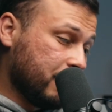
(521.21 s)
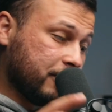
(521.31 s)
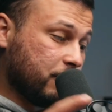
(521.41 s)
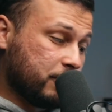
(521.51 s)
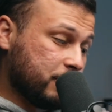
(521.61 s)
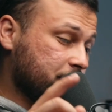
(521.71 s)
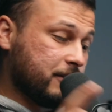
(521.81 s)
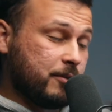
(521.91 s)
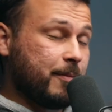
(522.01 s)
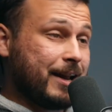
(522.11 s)
know you're
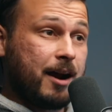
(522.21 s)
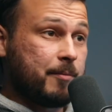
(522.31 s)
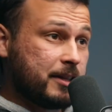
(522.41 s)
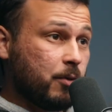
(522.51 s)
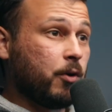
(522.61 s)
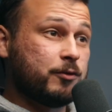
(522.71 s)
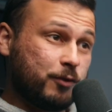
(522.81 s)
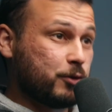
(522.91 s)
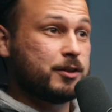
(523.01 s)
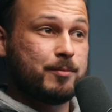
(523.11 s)
you might not be the one
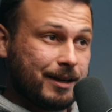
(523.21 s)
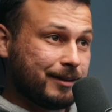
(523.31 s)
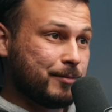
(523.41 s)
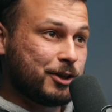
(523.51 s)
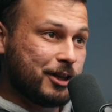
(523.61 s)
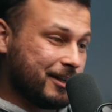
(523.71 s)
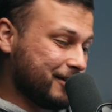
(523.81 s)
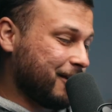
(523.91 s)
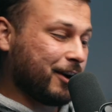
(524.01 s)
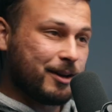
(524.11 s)
roasting behind the machine
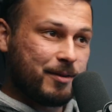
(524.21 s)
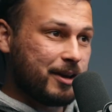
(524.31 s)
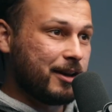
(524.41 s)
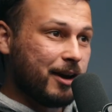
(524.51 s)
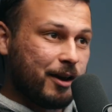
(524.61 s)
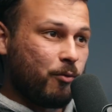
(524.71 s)
you're not going to be